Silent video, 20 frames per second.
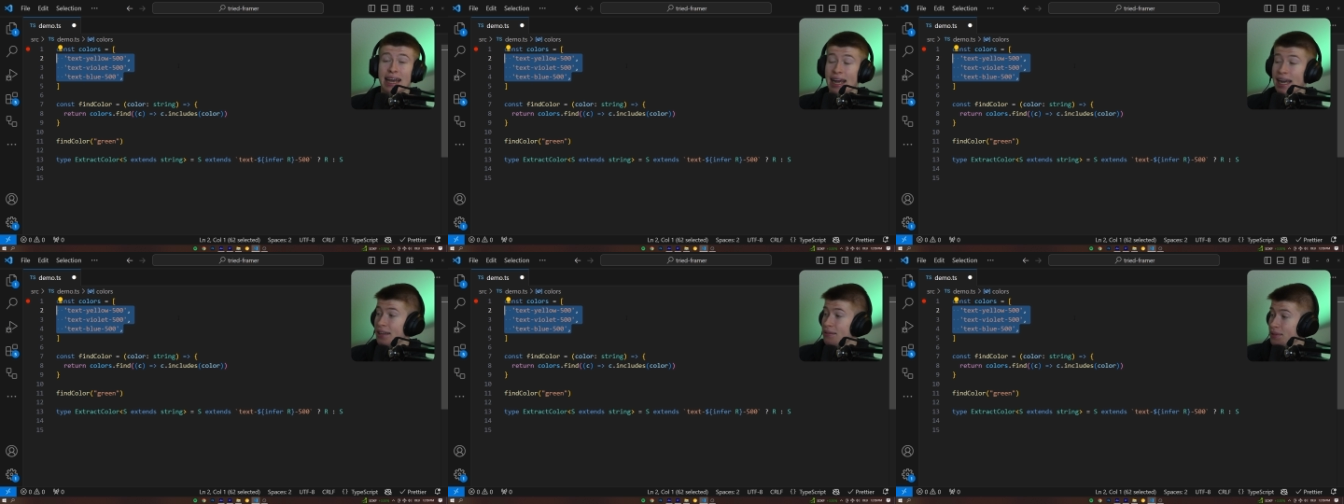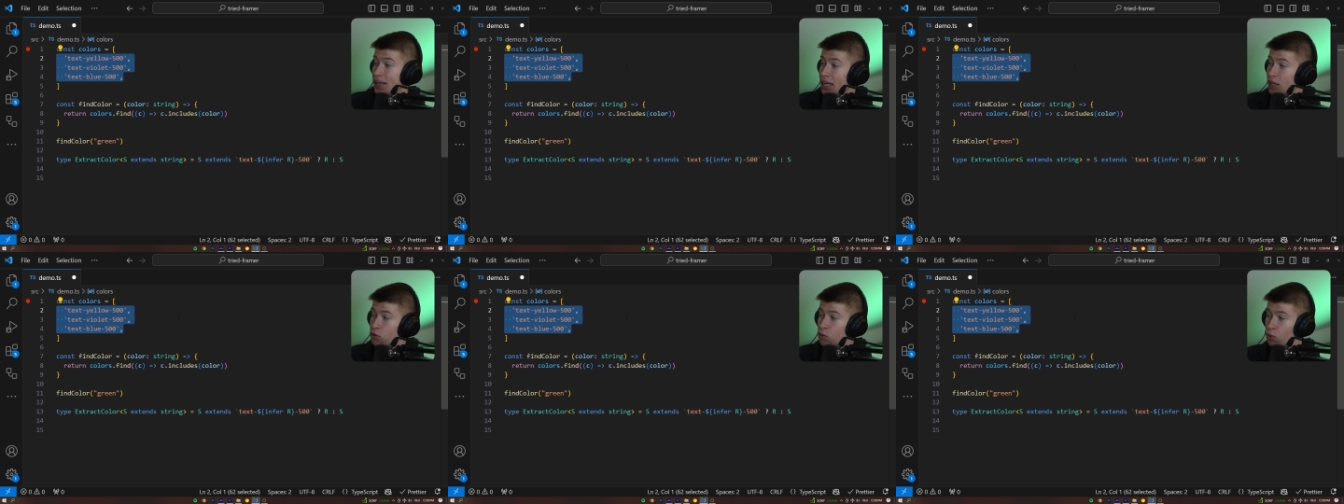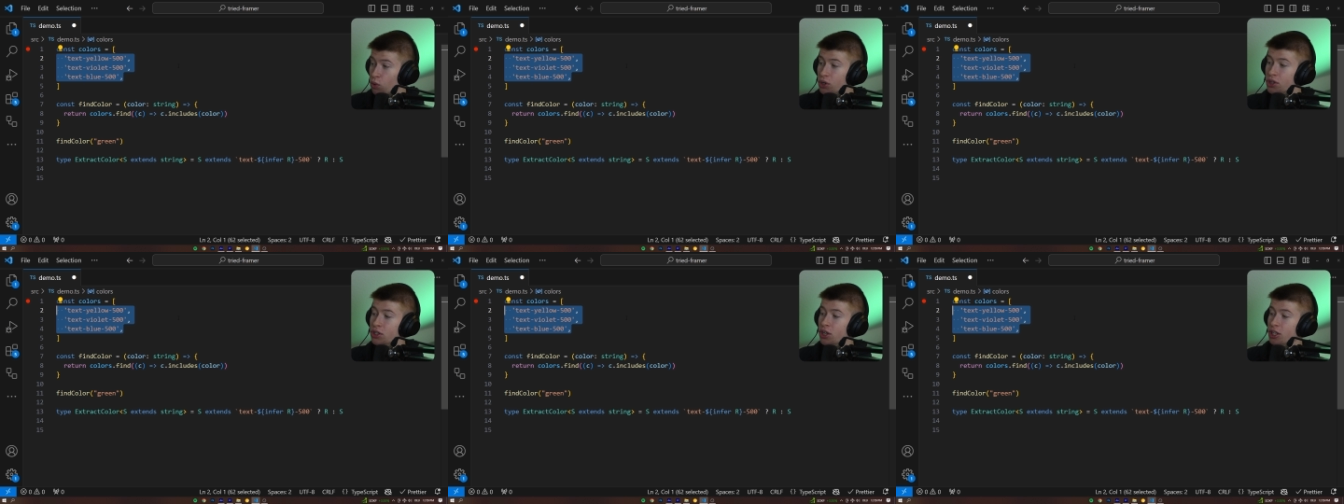and that
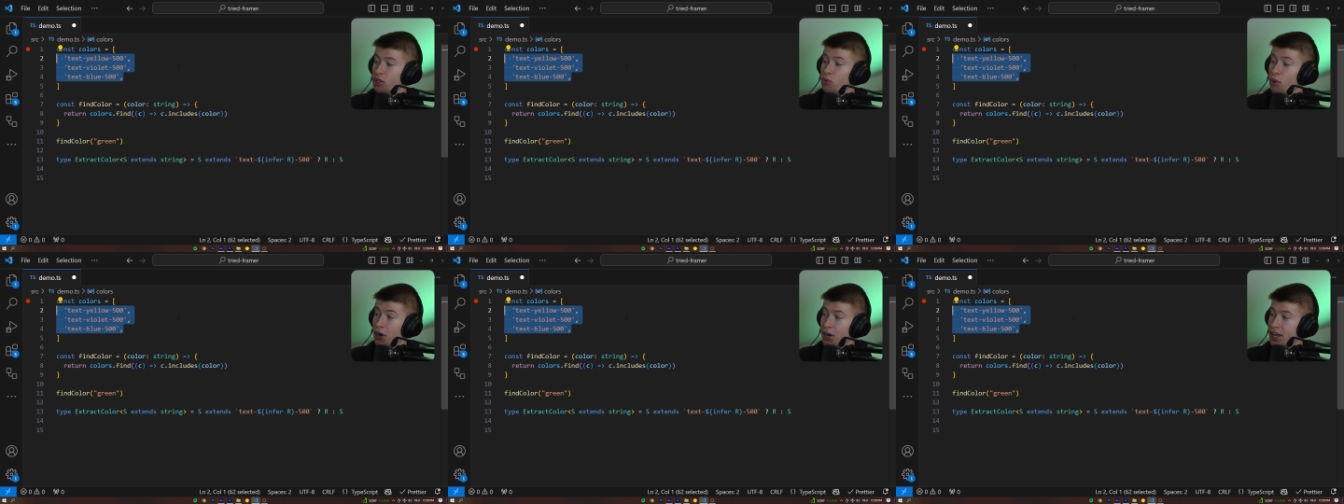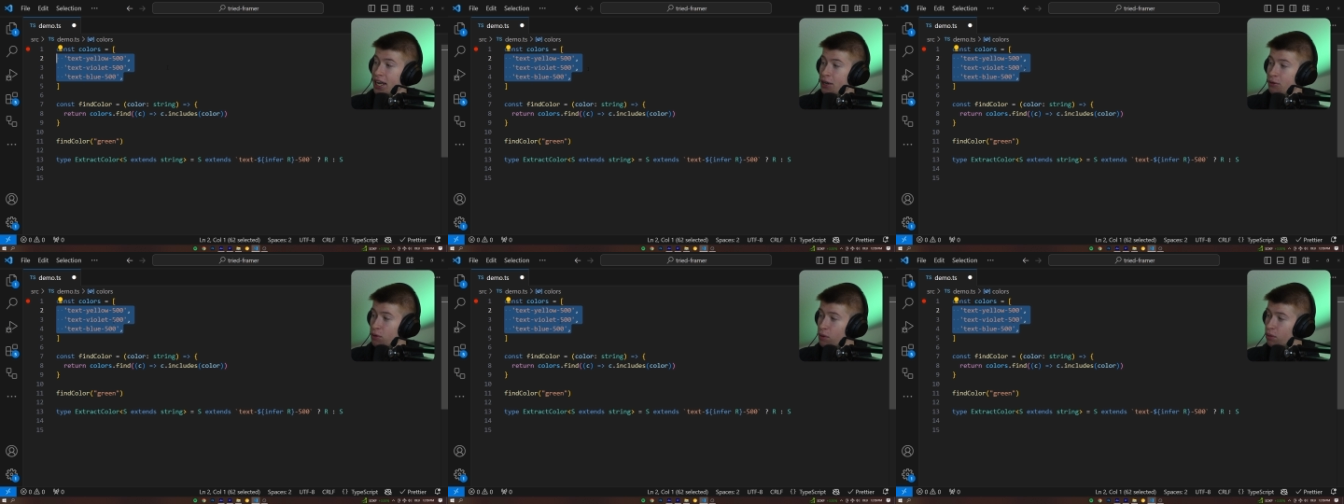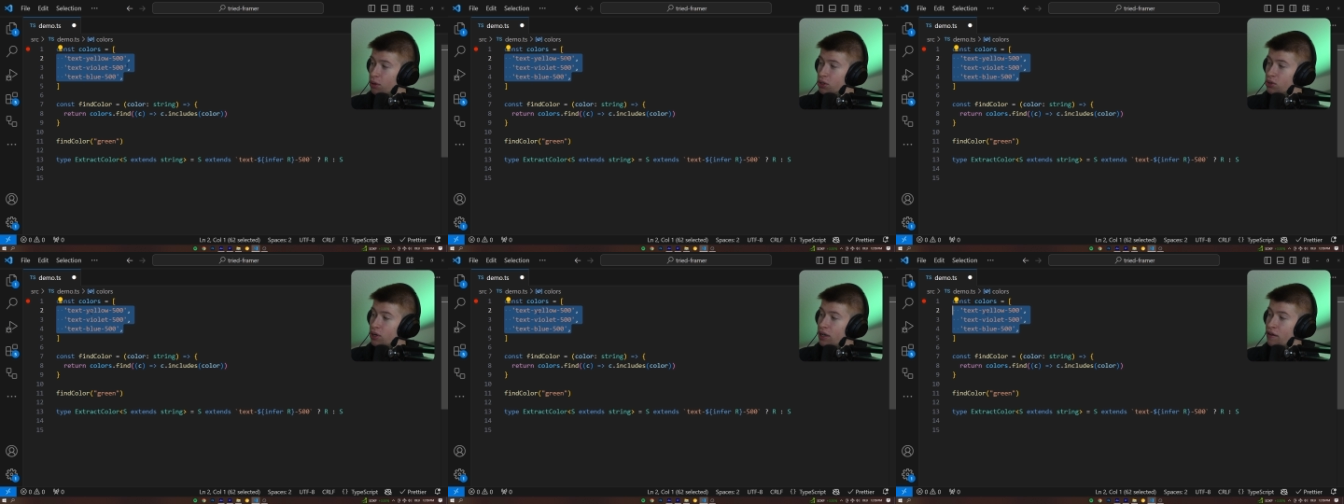would not work. And we
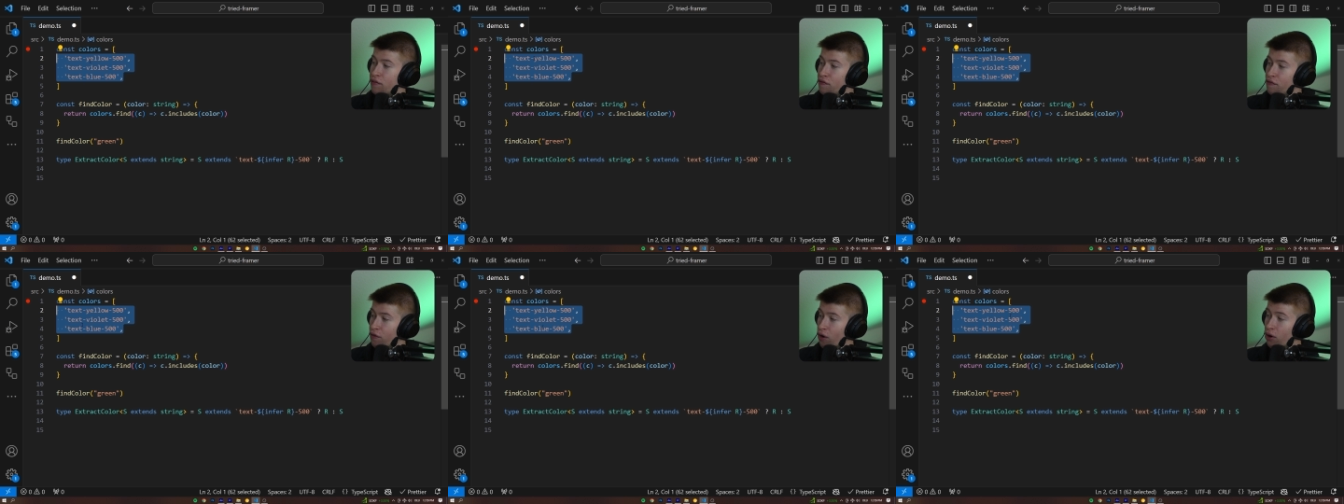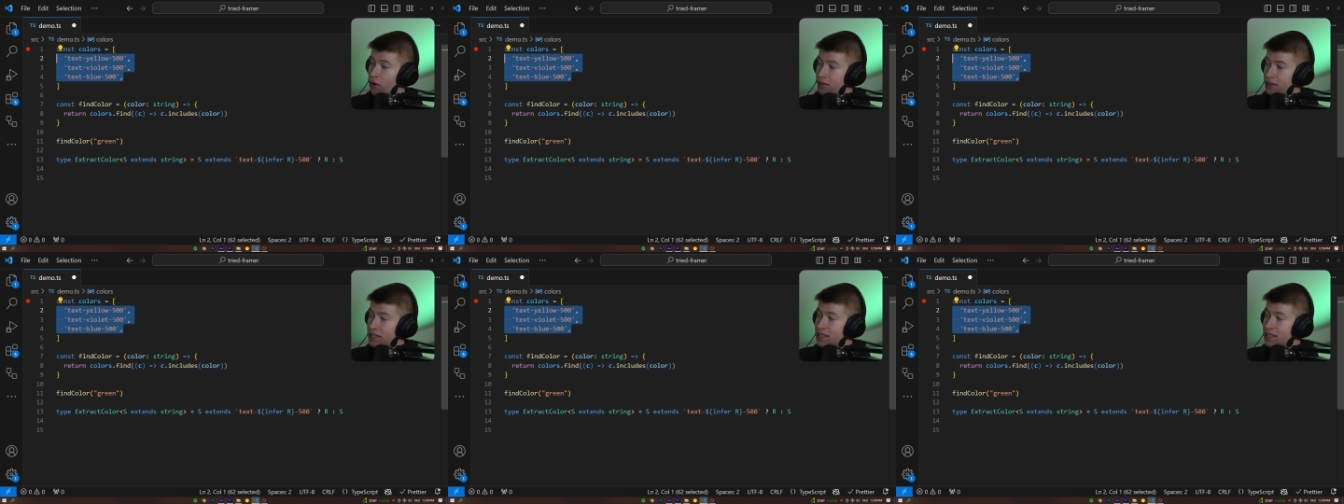want to infer